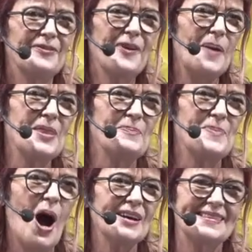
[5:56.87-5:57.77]
from the
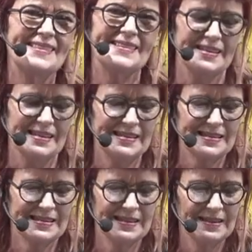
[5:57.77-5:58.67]
masters.
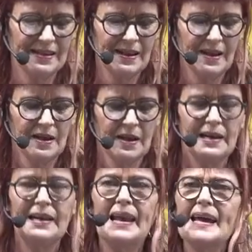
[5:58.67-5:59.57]

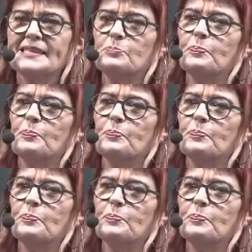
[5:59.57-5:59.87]
Let's